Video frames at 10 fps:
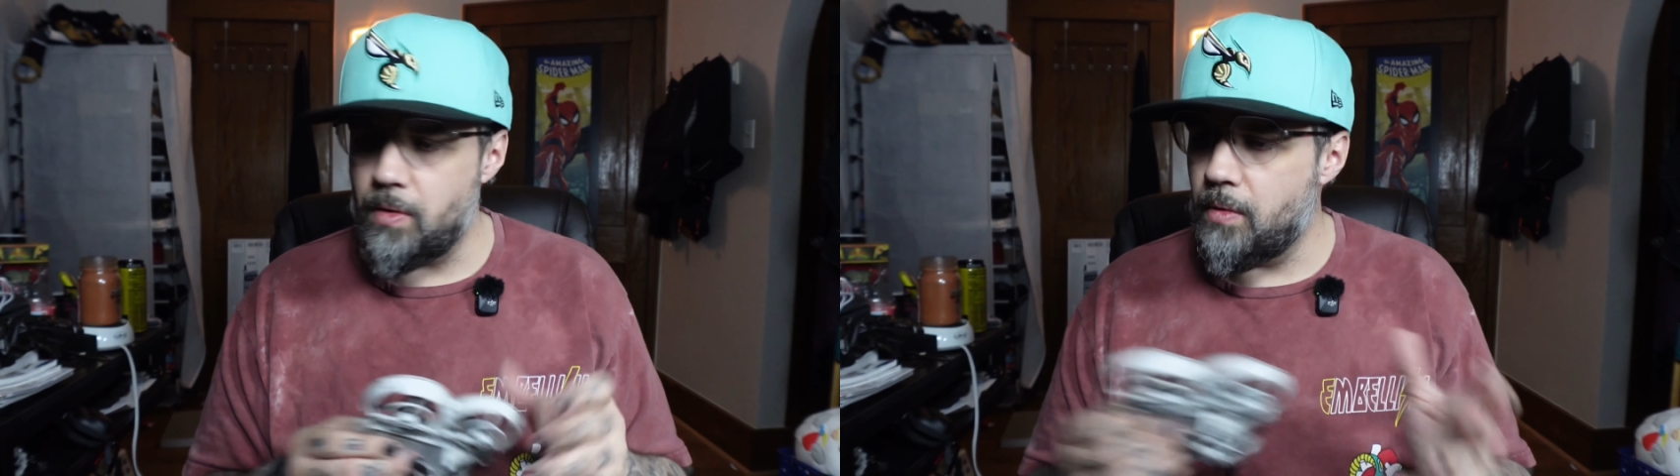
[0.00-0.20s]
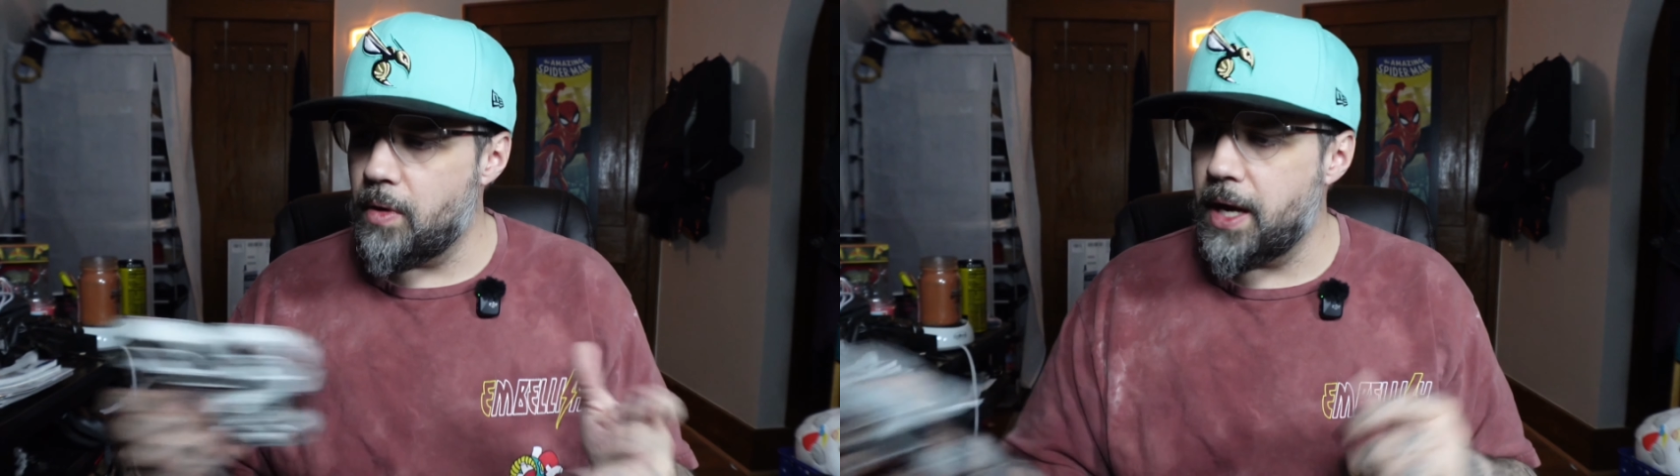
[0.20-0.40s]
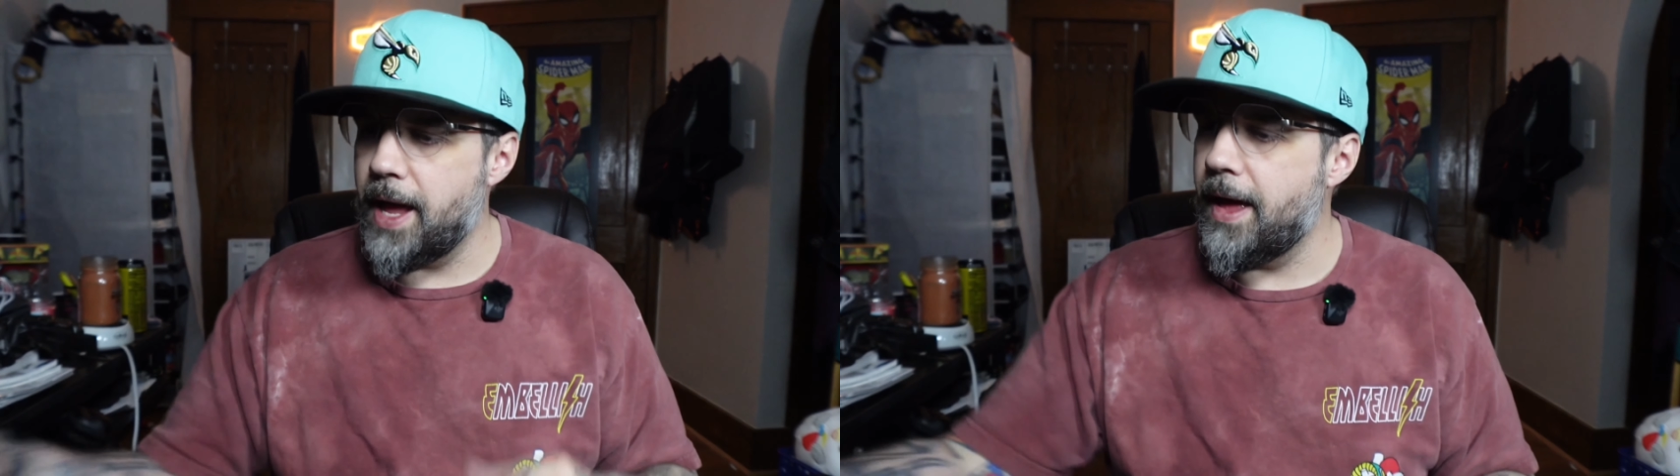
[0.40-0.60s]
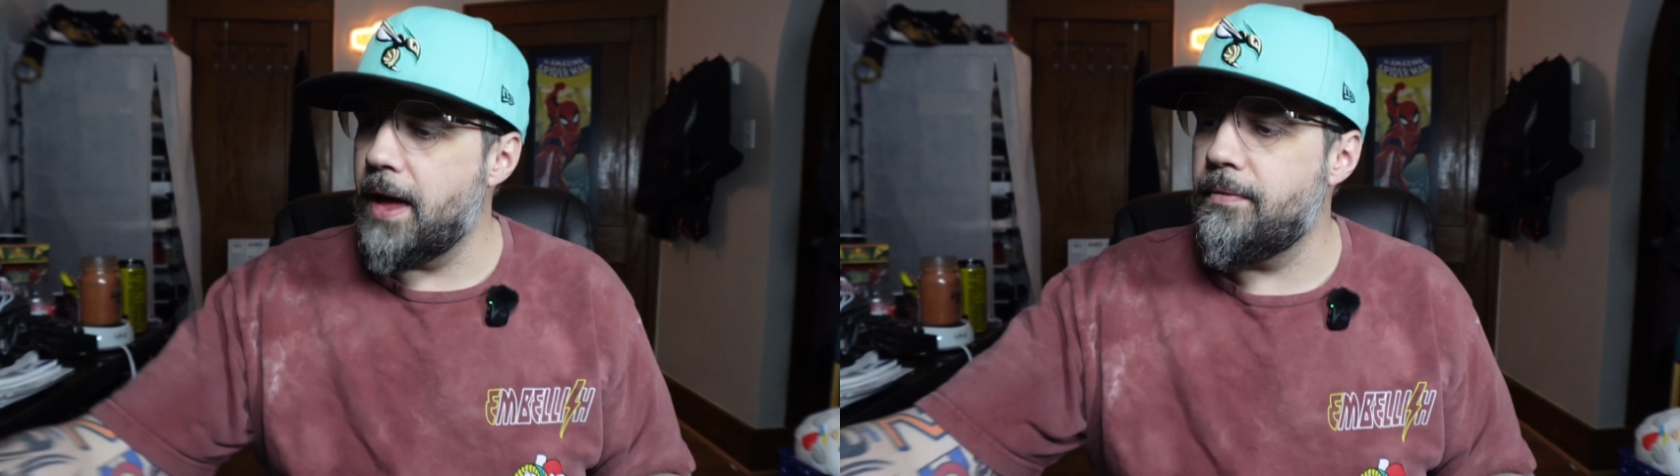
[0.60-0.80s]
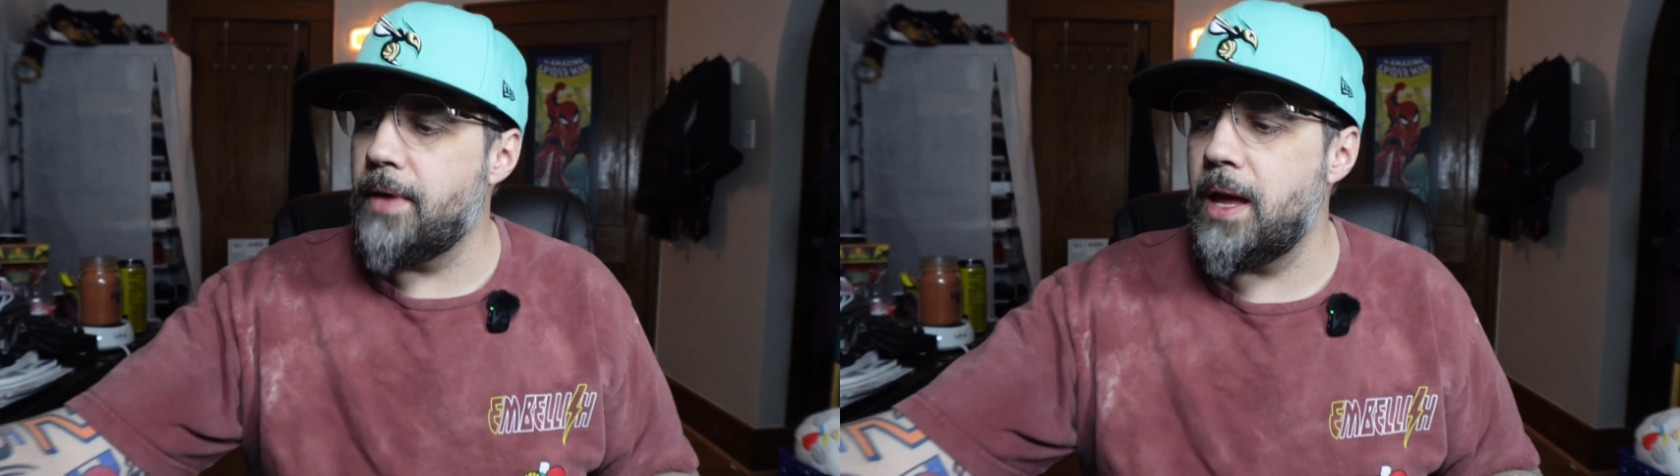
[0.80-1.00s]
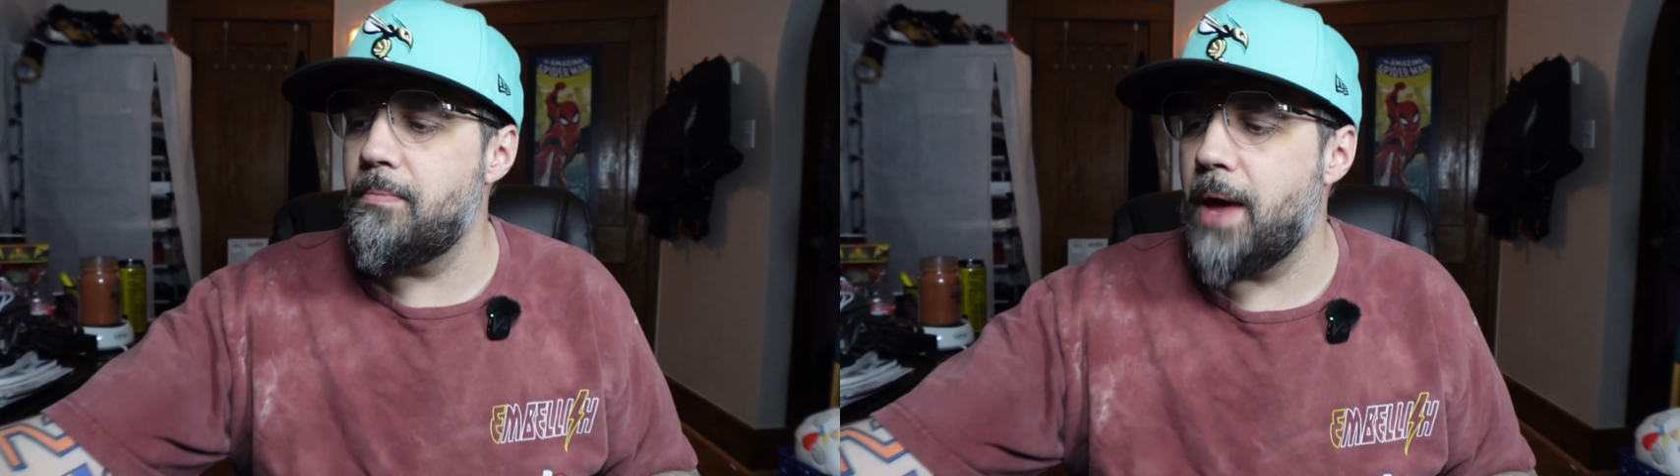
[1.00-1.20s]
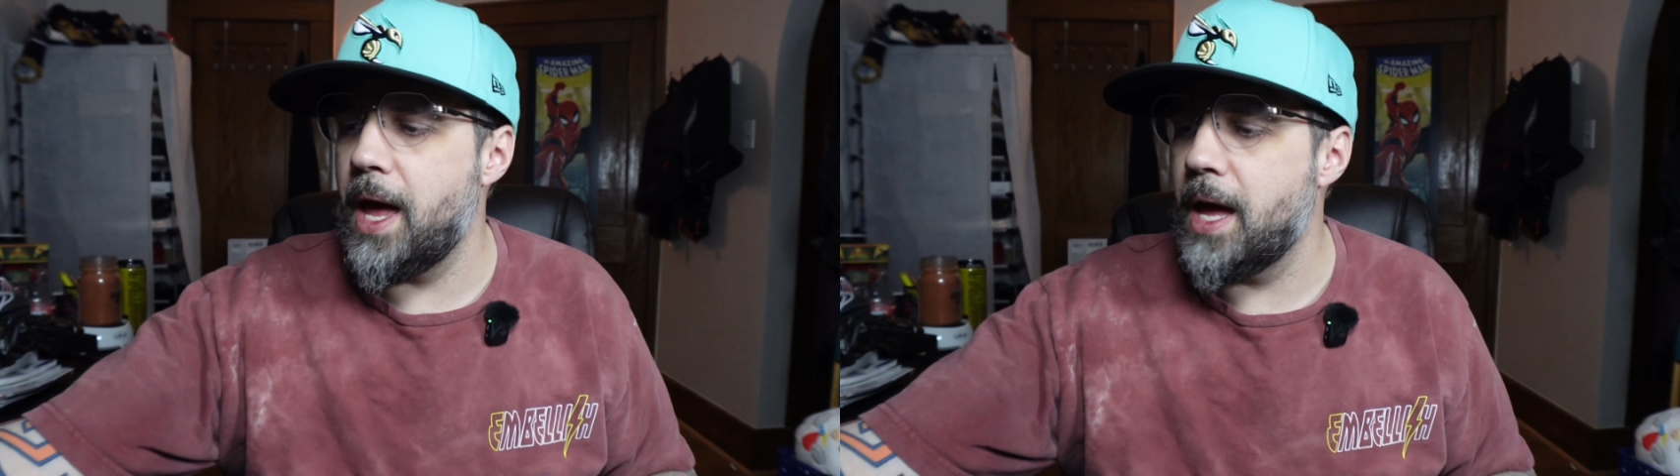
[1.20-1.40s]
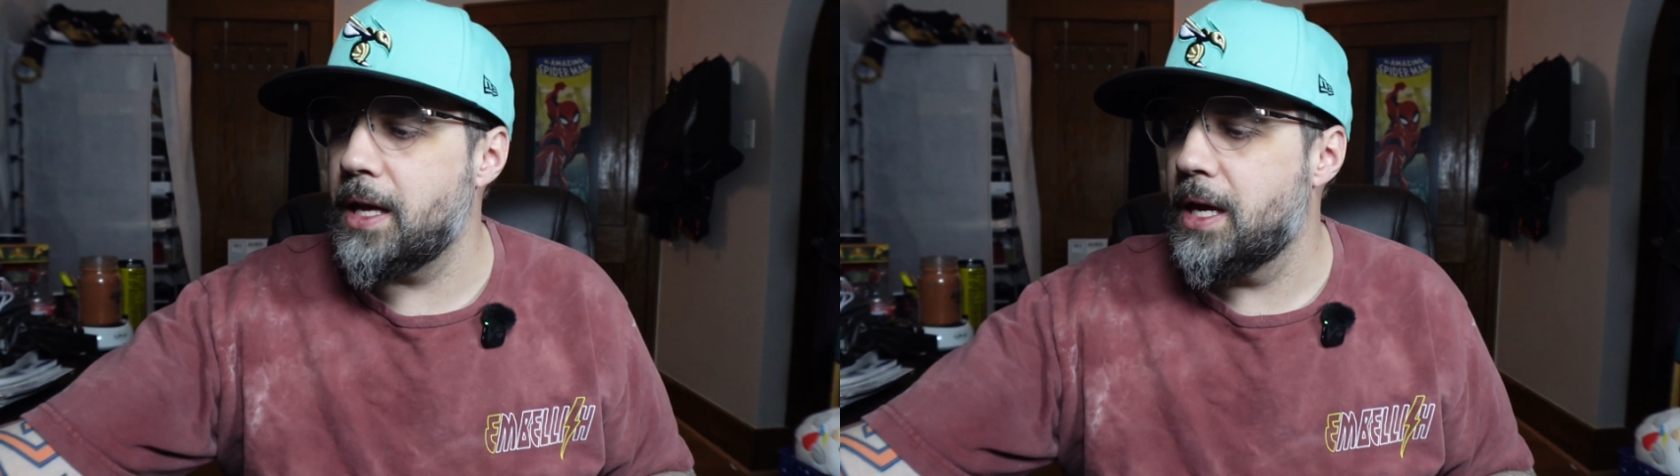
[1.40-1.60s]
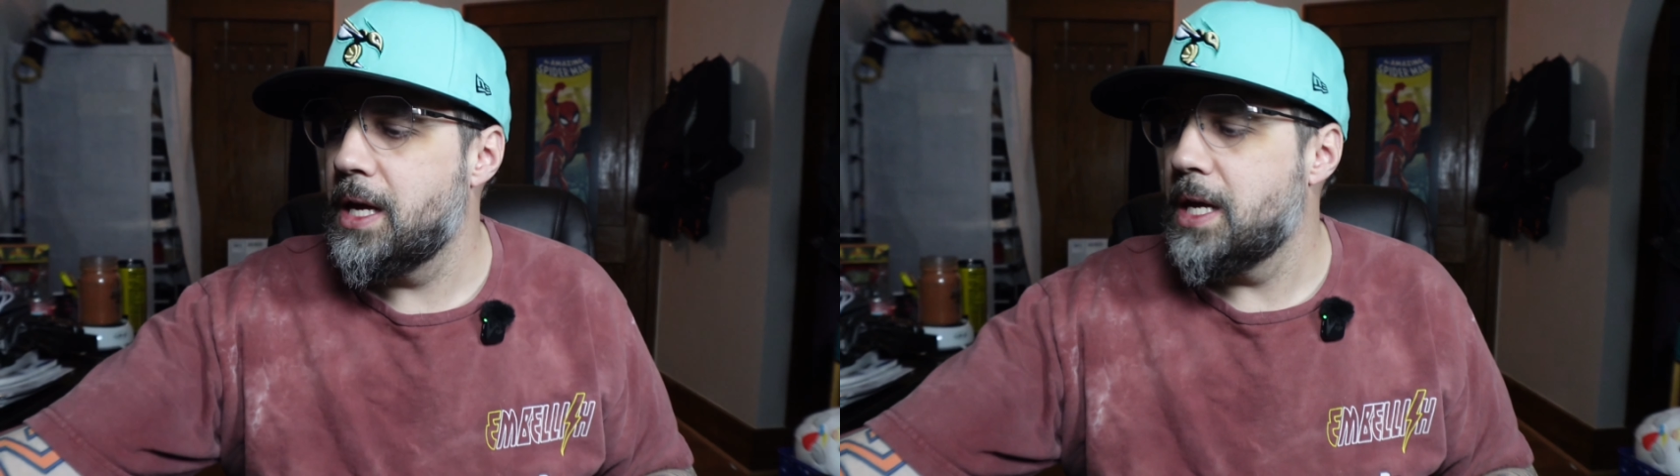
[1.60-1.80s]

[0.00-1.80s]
I want to have a bag